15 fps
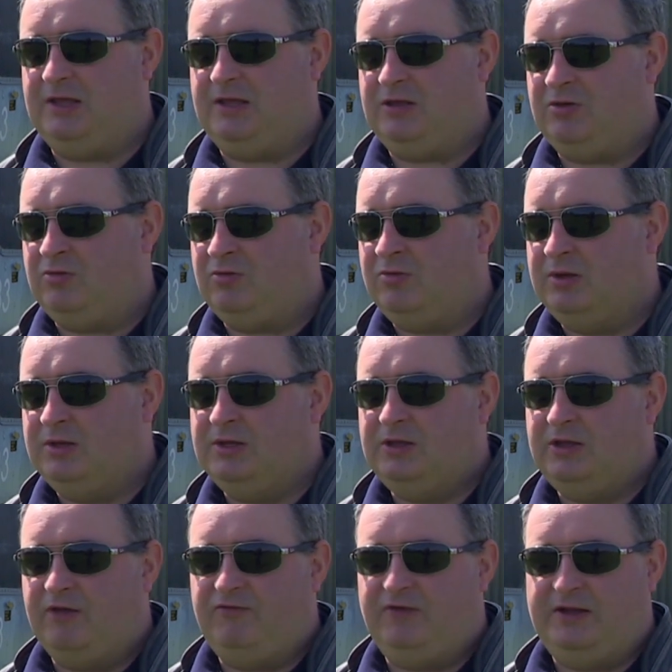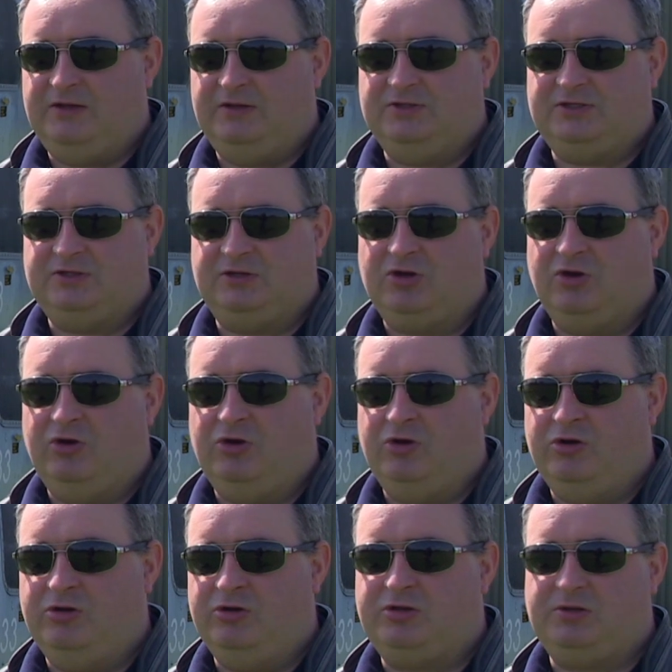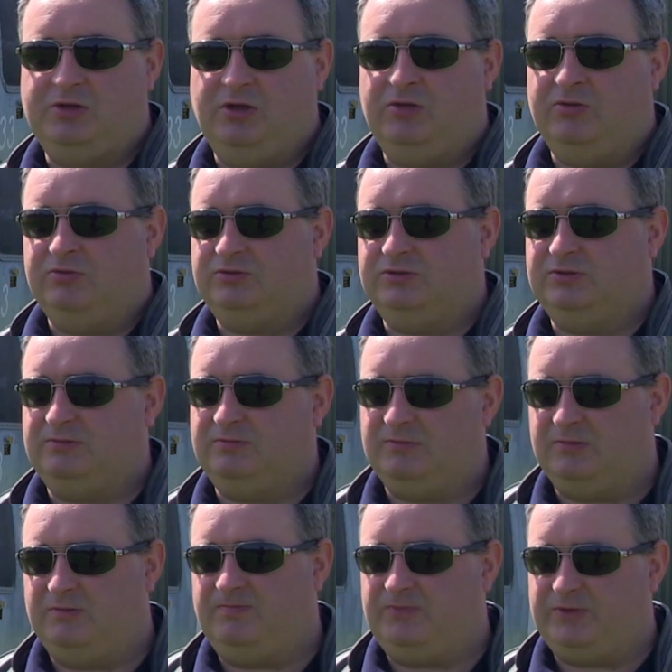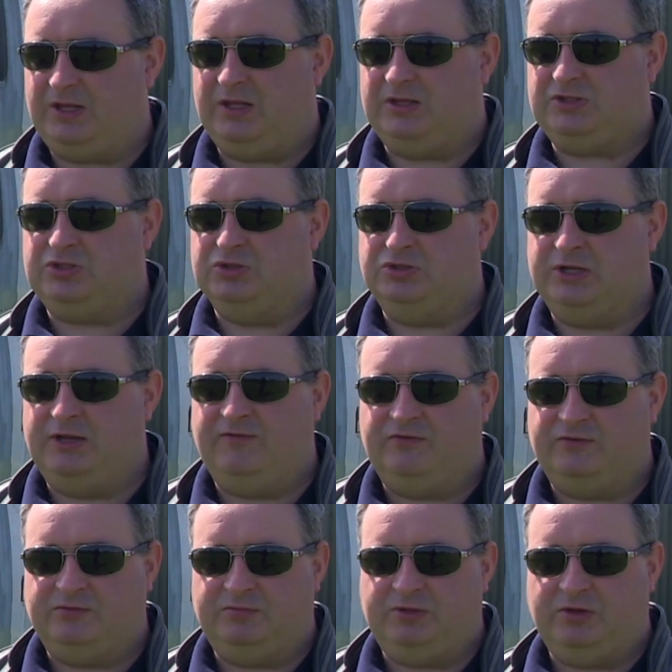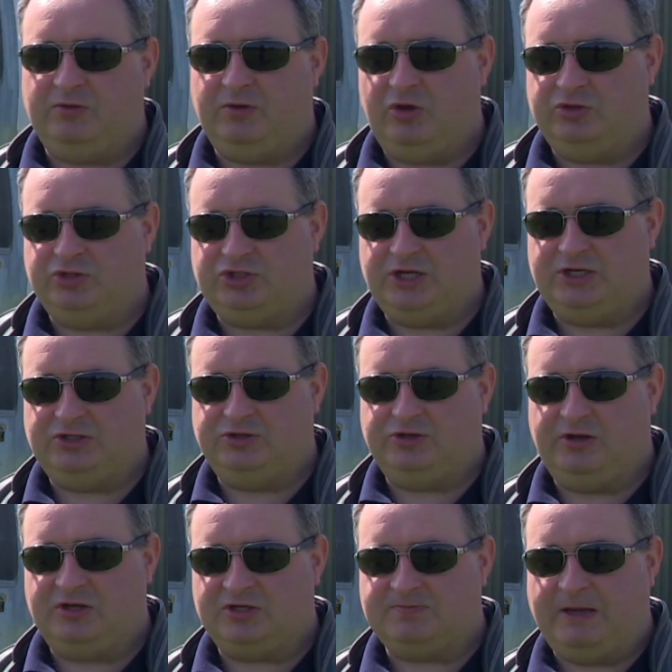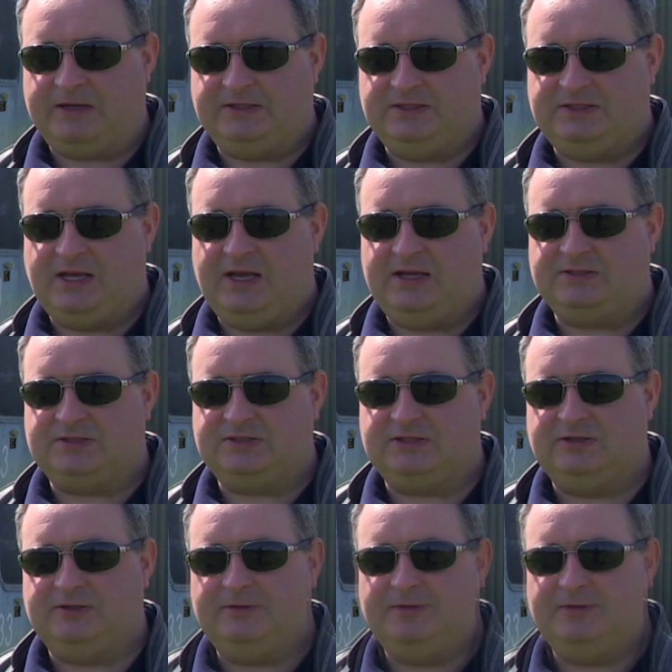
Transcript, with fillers: you know event has occurred. You know, it's usually for you know unscheduled, unexpected tasks.